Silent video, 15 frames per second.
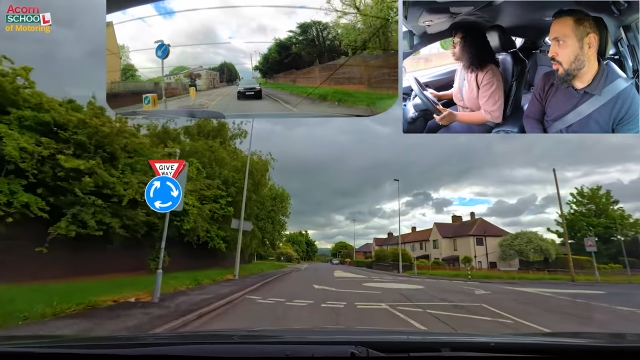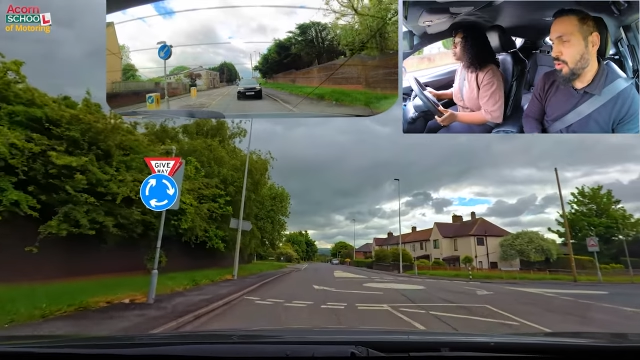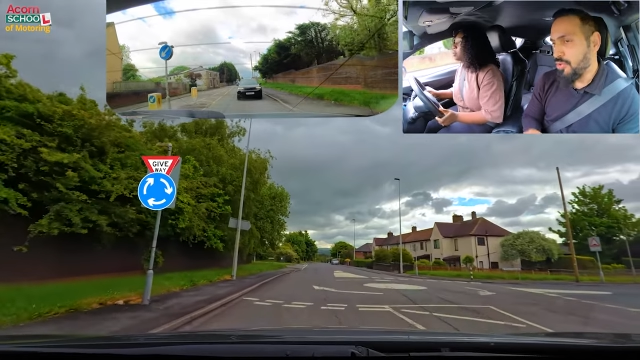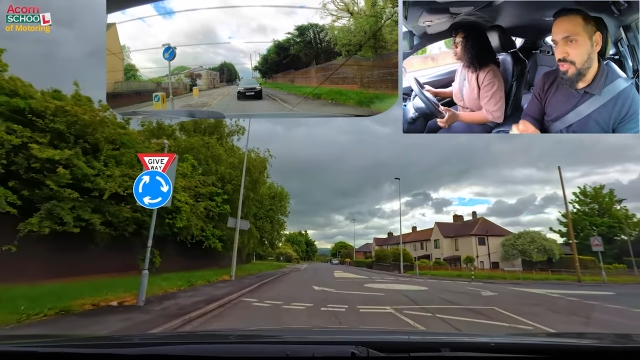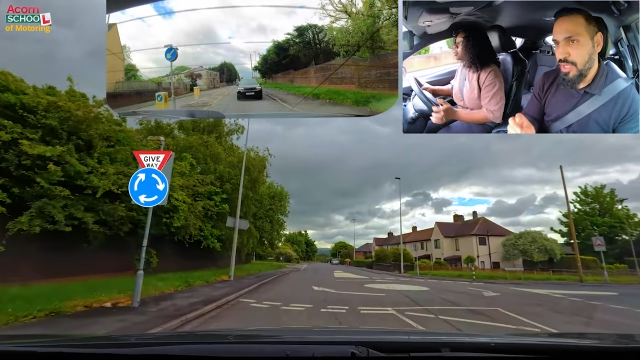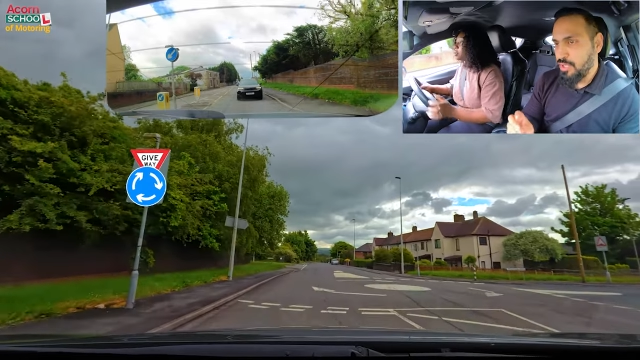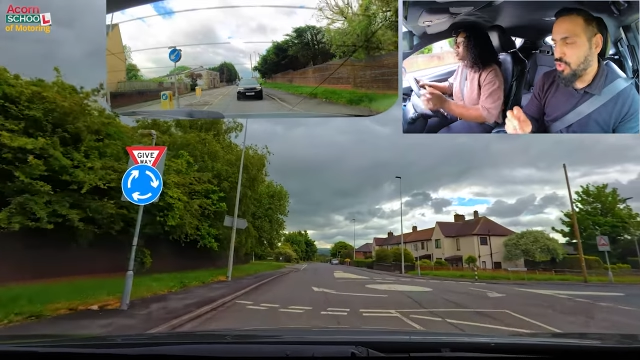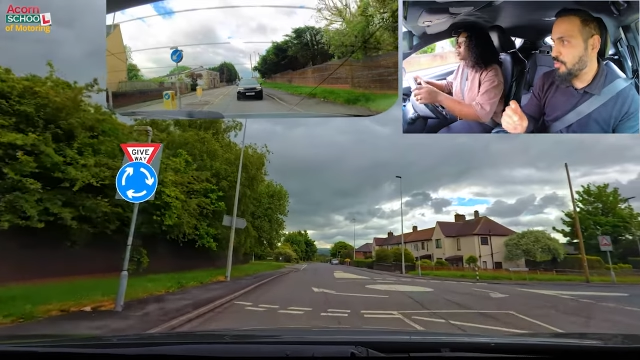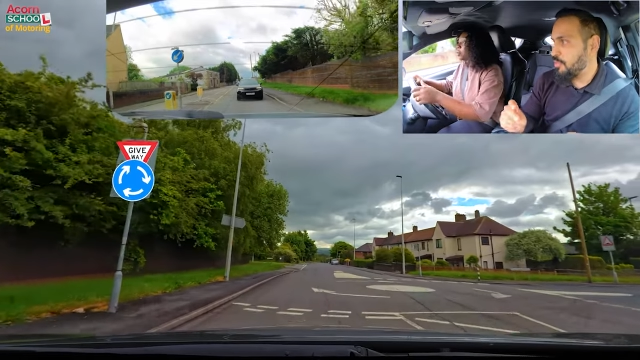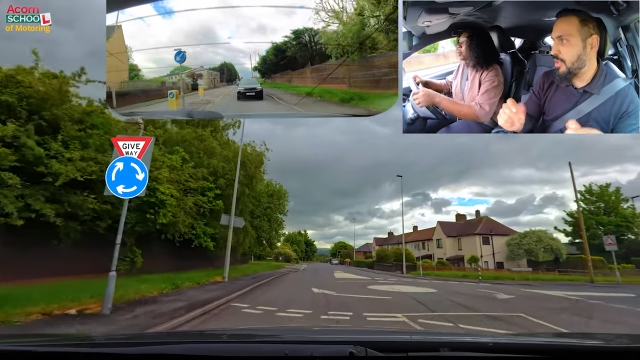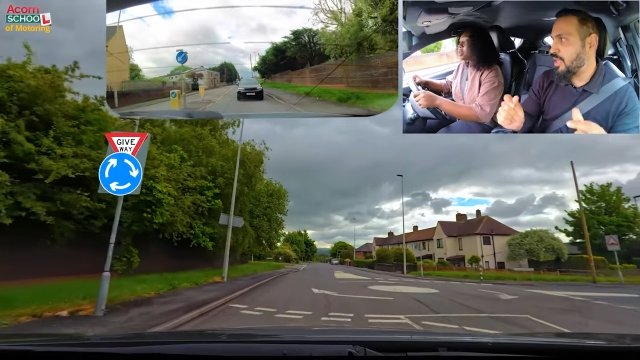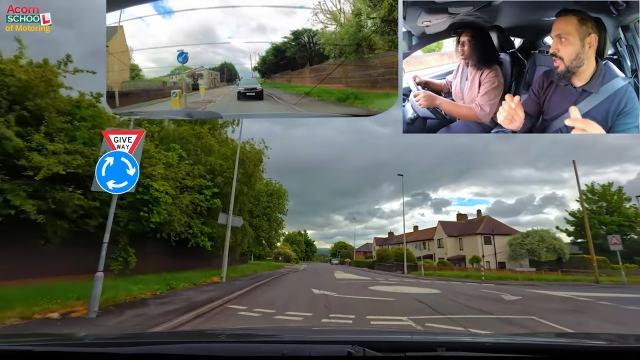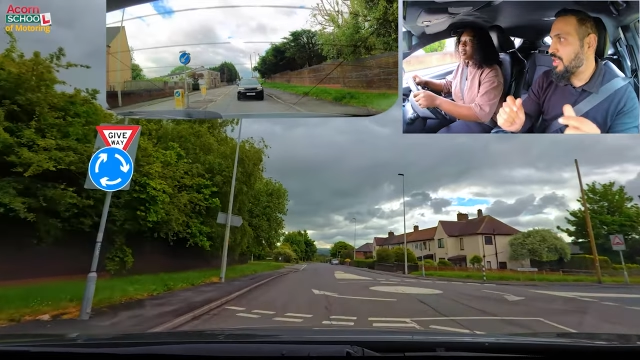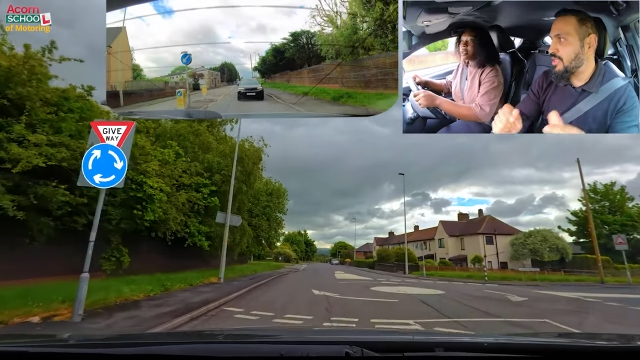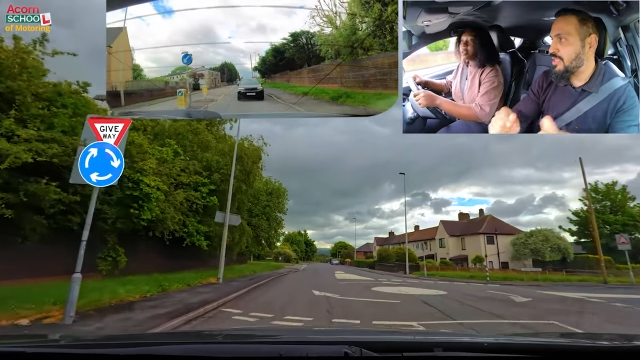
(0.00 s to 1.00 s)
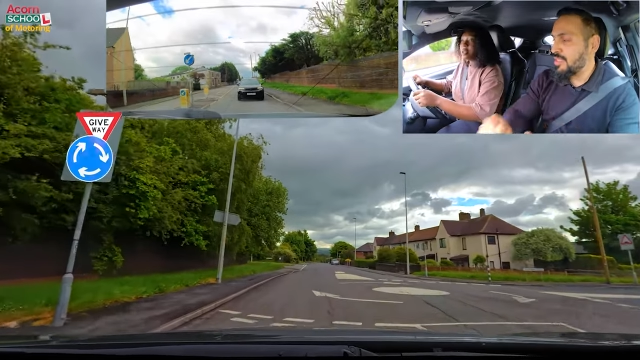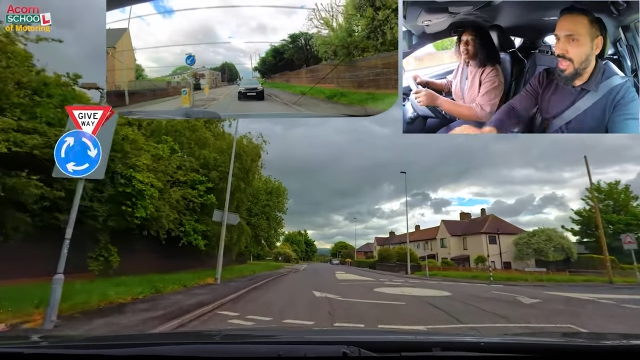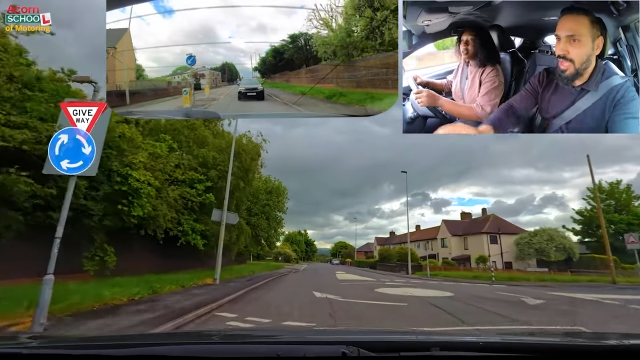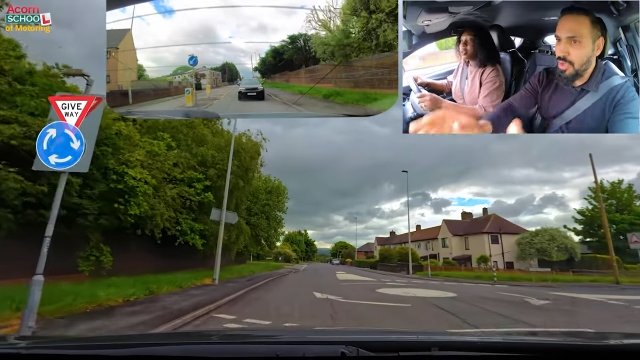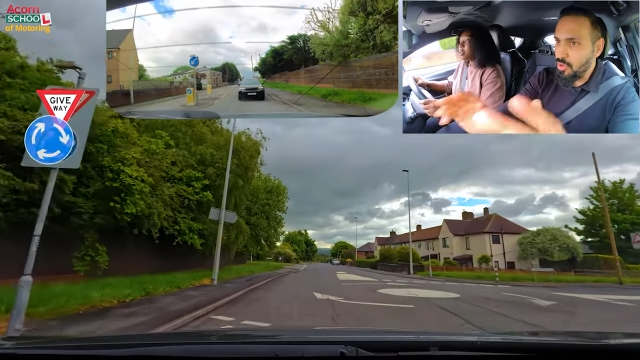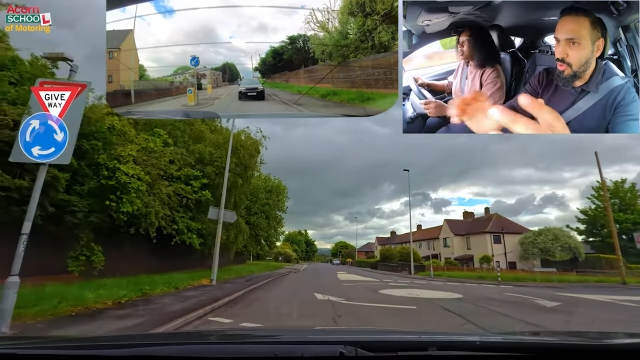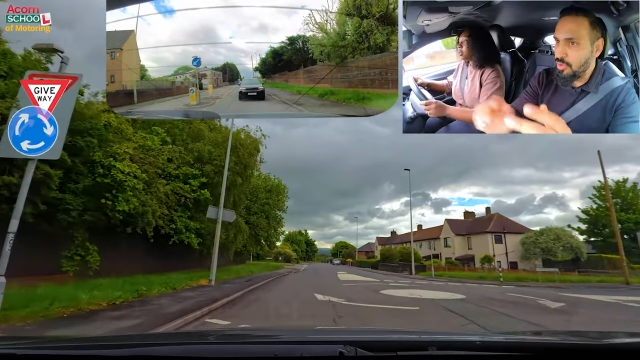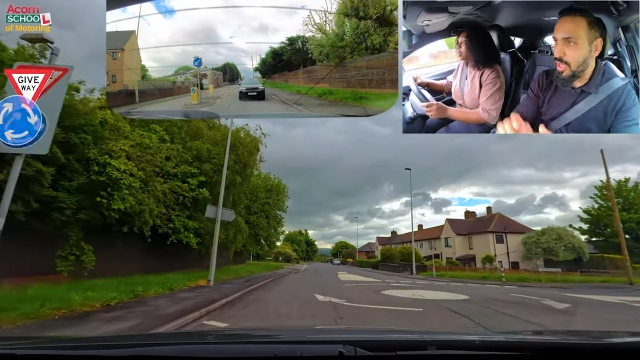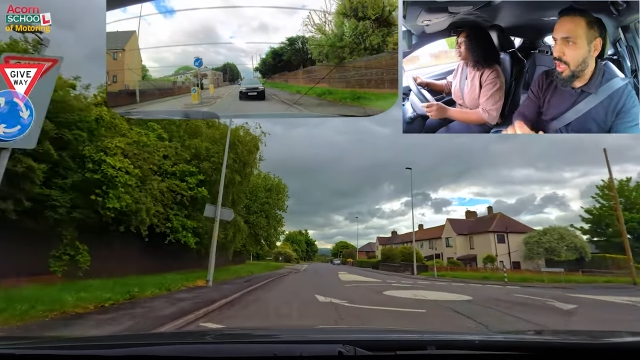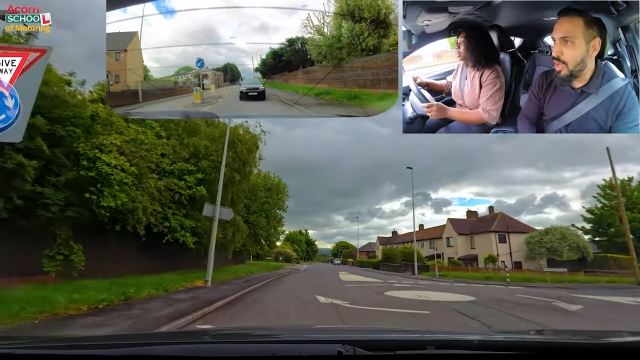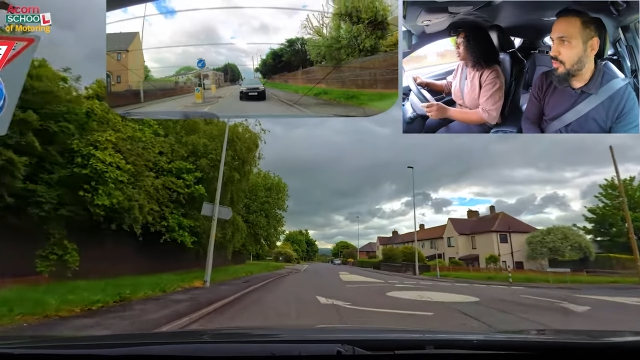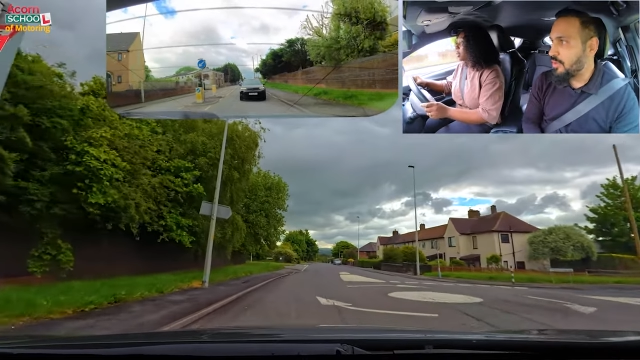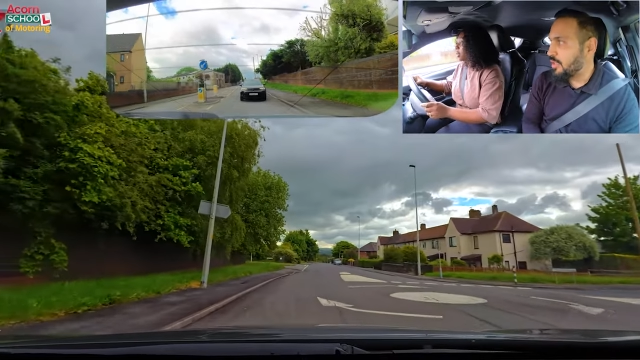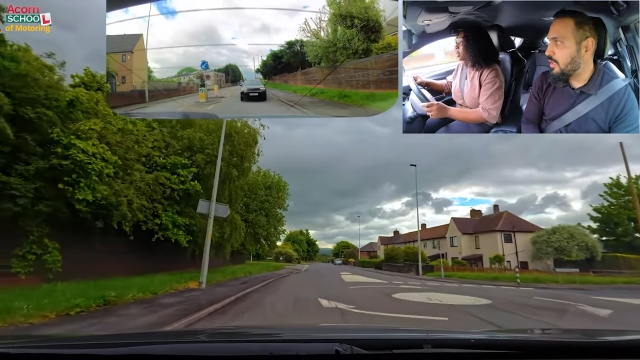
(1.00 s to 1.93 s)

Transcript: No, check sorry. Your mirrors and go now okay.